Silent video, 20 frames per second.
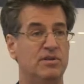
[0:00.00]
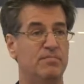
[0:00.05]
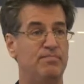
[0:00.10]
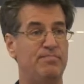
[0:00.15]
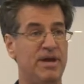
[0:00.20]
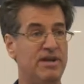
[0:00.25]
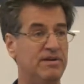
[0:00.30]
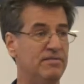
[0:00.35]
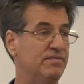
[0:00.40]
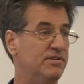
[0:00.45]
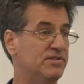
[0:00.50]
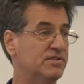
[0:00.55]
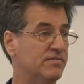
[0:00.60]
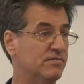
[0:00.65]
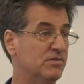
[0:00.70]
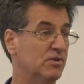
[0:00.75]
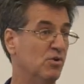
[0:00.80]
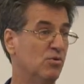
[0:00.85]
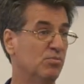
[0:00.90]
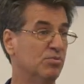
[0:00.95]
and the benefits
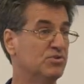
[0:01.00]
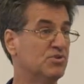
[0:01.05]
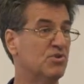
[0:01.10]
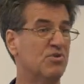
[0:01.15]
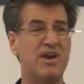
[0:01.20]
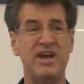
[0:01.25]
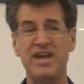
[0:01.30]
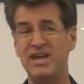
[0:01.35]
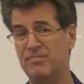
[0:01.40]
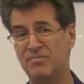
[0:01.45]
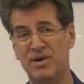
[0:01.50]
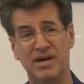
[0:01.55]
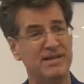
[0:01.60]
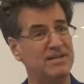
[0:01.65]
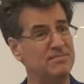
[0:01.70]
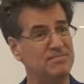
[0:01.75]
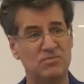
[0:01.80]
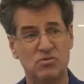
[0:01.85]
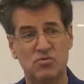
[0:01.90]
of global trade. My